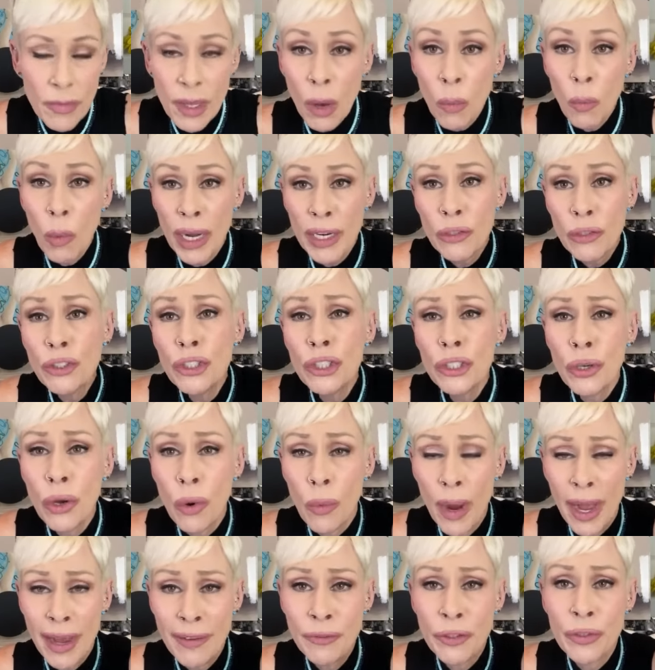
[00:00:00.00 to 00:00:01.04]
Why don't you
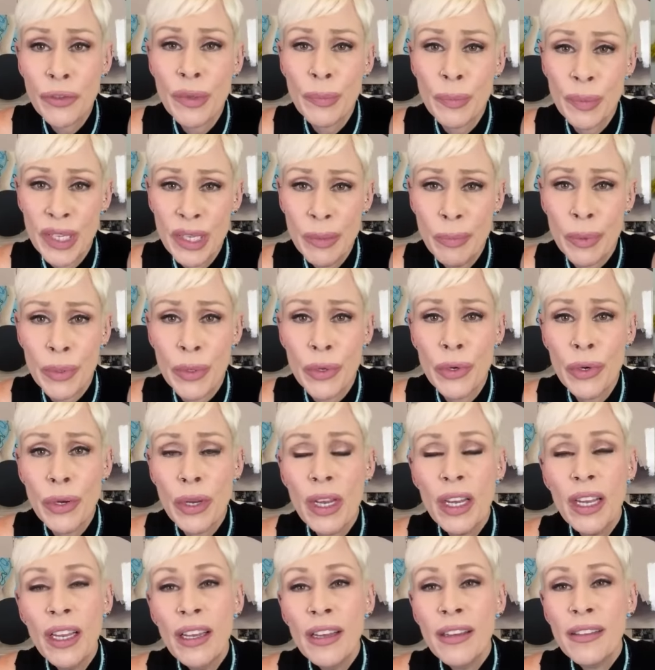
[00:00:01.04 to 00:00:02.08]
go after the people
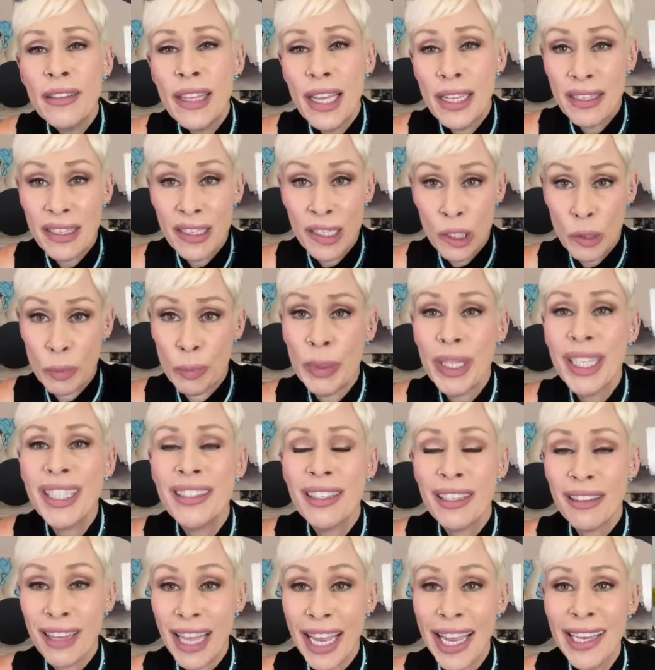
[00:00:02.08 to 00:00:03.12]
that split
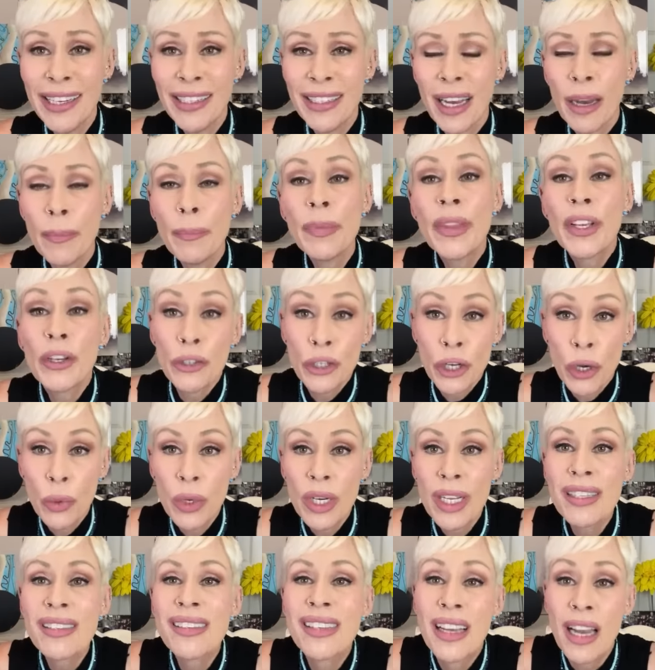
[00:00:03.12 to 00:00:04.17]
the land up? They're
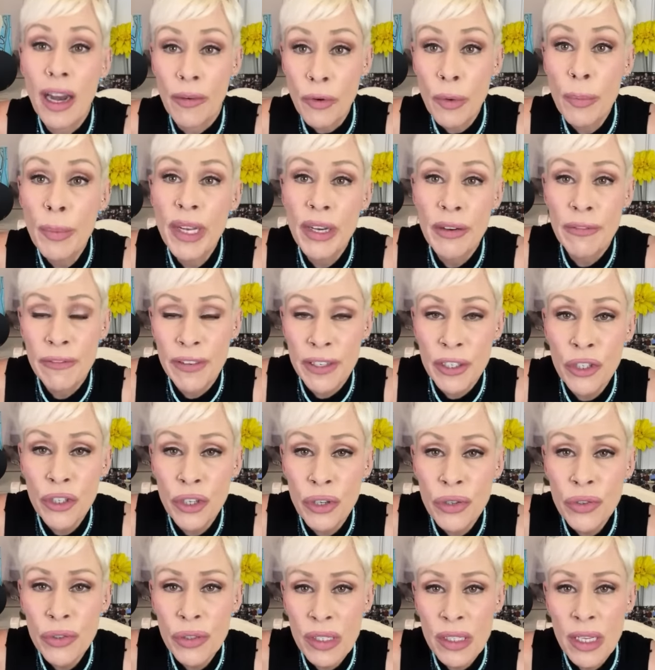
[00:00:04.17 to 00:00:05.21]
known as government
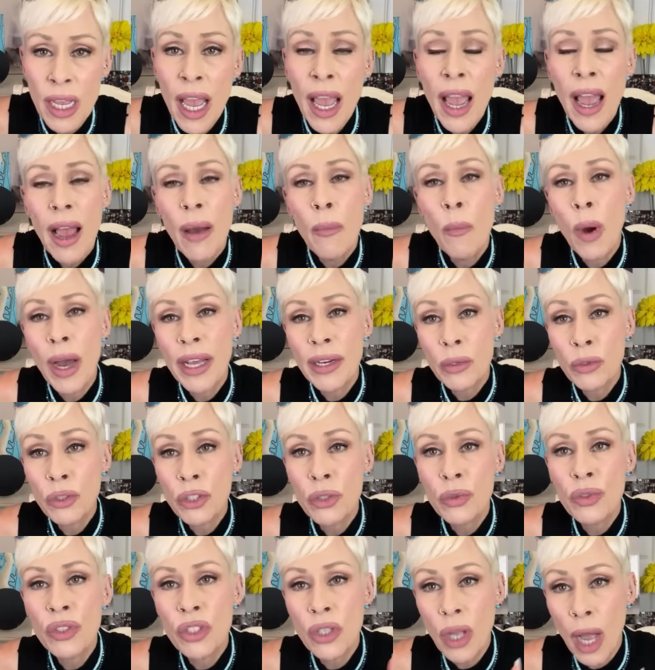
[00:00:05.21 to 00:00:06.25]
officials. And why don't
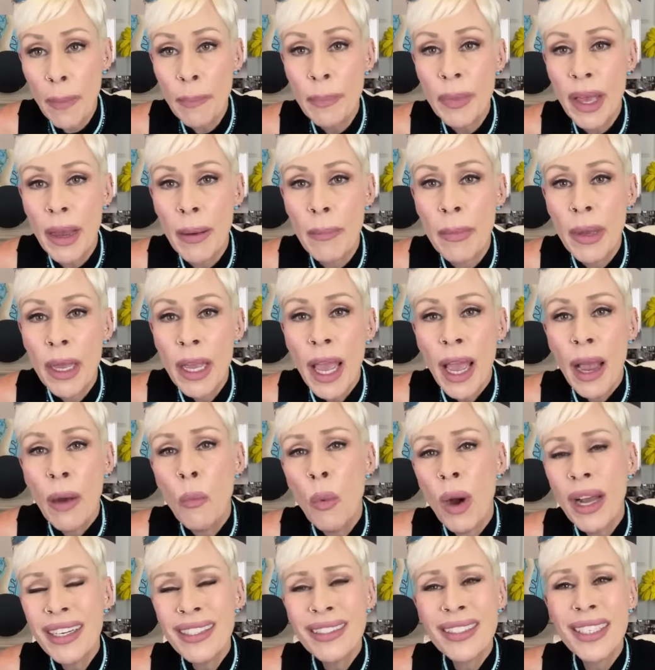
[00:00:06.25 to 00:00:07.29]
you stop them? And
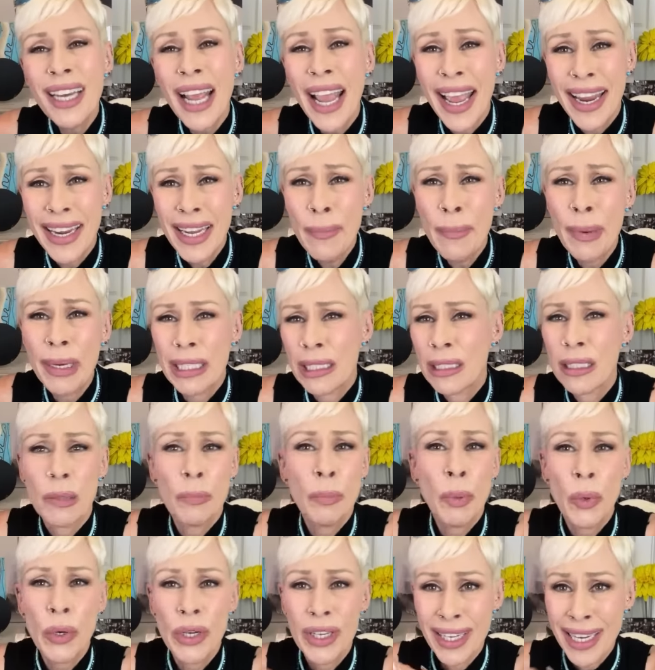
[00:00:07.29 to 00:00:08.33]
why doesn't anybody
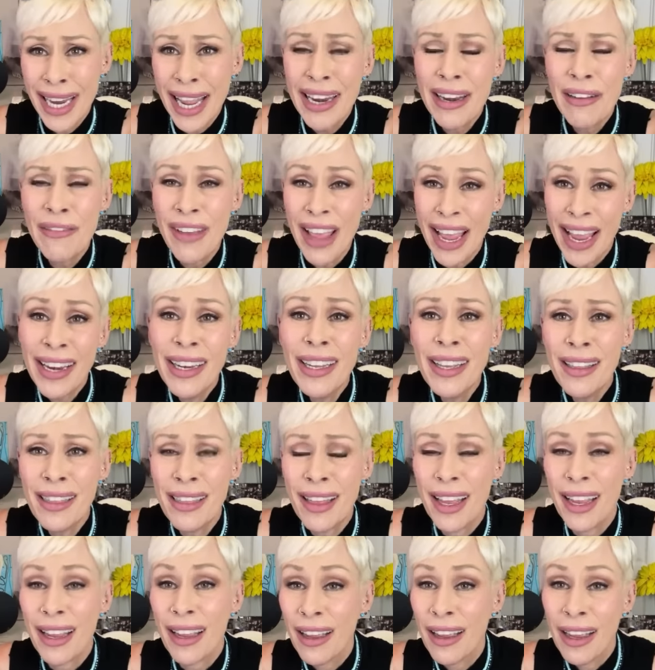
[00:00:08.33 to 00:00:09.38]
support Native
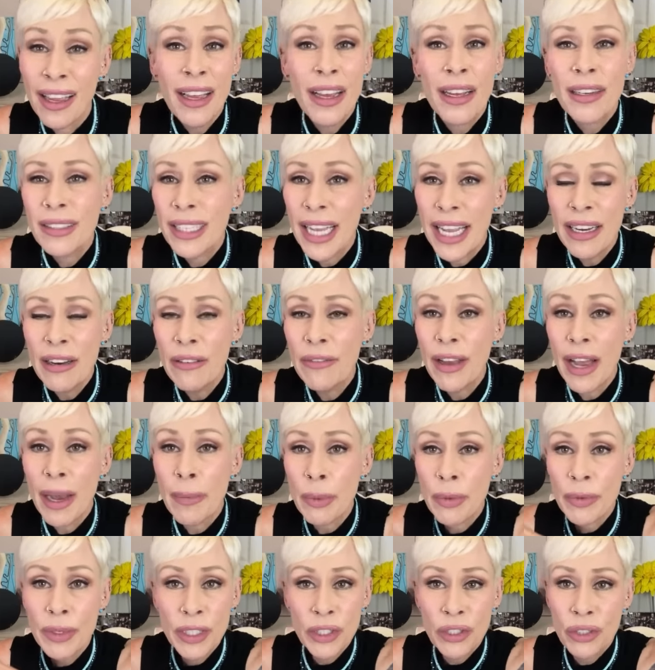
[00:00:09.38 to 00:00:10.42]
anything? Native
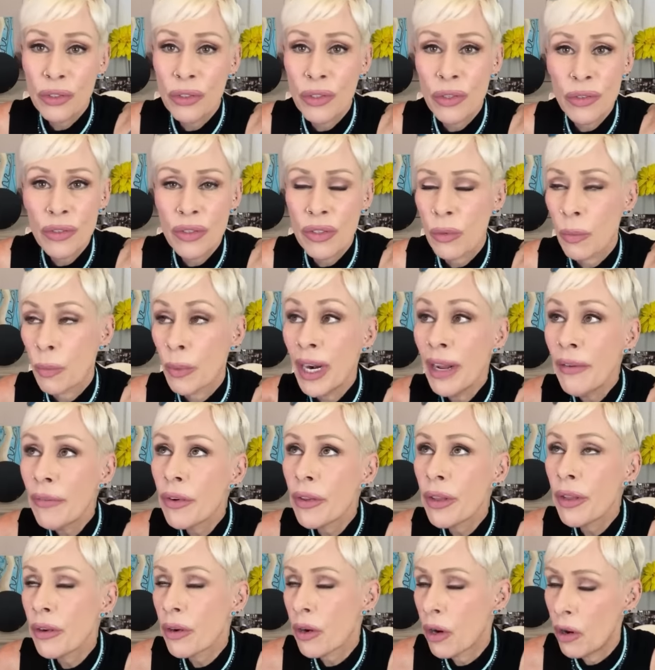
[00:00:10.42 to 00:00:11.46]
Aboriginals or whatever
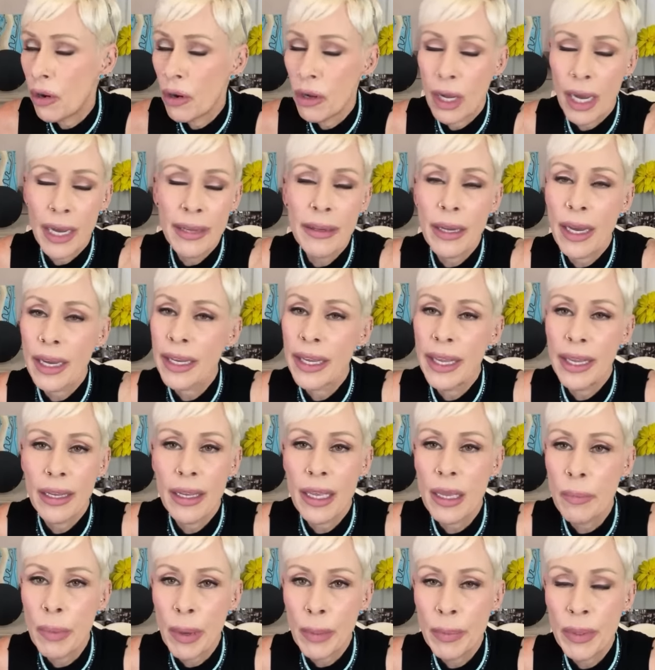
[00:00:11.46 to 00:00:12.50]
they're called. I can't
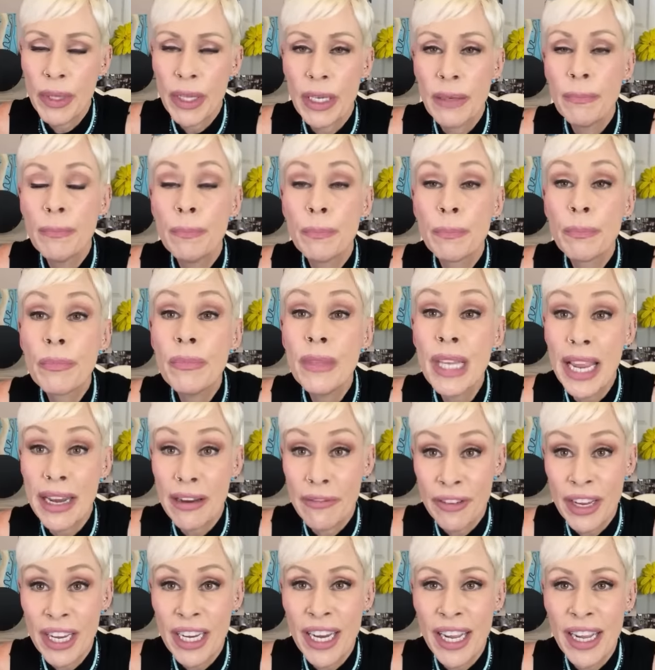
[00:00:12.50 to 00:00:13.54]
keep up with it.
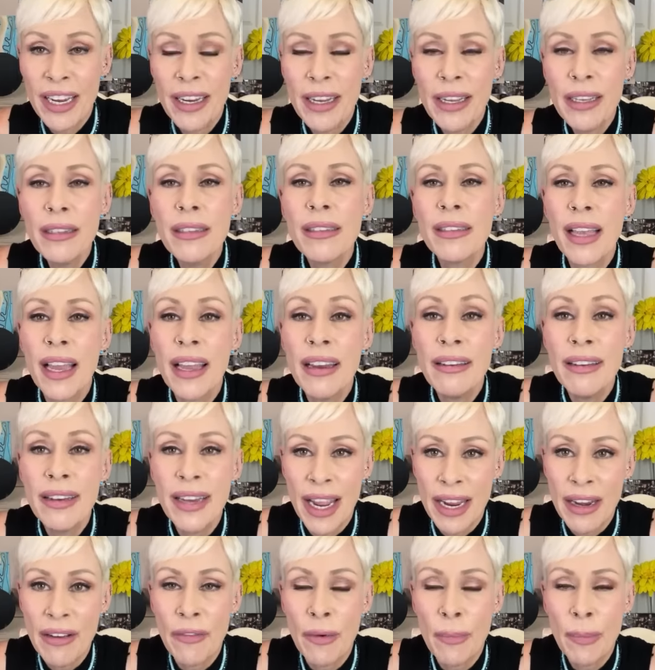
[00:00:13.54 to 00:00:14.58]
Native Canadians and
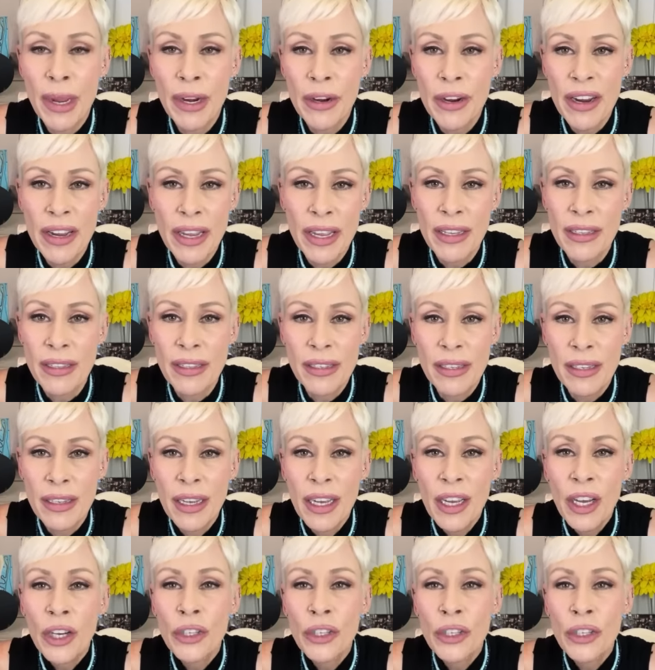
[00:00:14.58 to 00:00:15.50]
Native Americans.